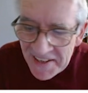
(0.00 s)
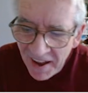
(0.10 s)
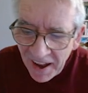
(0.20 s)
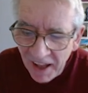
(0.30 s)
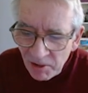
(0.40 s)

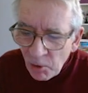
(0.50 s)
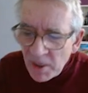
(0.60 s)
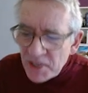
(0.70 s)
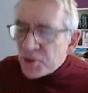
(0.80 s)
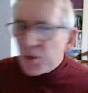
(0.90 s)
I'll
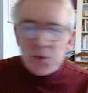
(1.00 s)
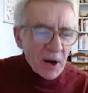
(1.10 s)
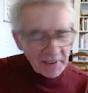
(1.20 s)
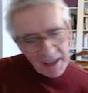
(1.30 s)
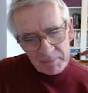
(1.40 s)
always choose
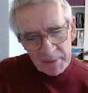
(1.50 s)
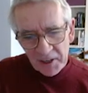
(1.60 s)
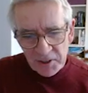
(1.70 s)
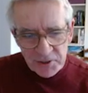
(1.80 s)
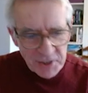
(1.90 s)
one. That'll be a
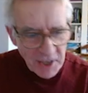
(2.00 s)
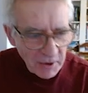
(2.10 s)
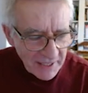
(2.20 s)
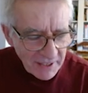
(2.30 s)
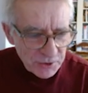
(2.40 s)
good joke.
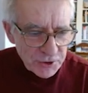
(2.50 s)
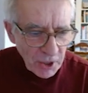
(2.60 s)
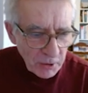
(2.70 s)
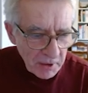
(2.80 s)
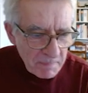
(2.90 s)
That'll
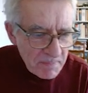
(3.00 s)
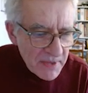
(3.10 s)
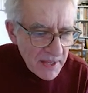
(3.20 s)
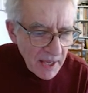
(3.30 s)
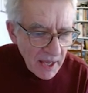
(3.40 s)
show them.
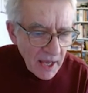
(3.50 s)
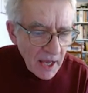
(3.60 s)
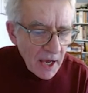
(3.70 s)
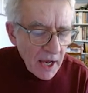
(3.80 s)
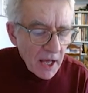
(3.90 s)

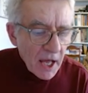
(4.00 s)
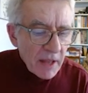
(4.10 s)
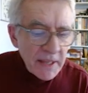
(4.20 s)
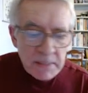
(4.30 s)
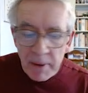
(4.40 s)

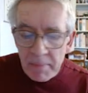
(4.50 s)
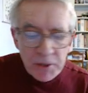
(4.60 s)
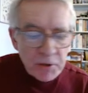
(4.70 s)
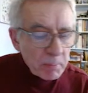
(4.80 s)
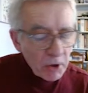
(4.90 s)
The
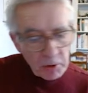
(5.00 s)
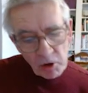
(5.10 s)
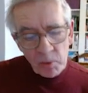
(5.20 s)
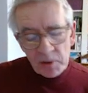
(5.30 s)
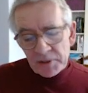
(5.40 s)
experimental
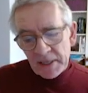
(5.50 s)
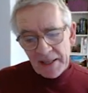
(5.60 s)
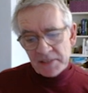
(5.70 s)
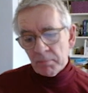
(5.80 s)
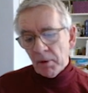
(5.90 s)
protocol will tell
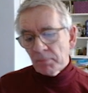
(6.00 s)
Alice and Bob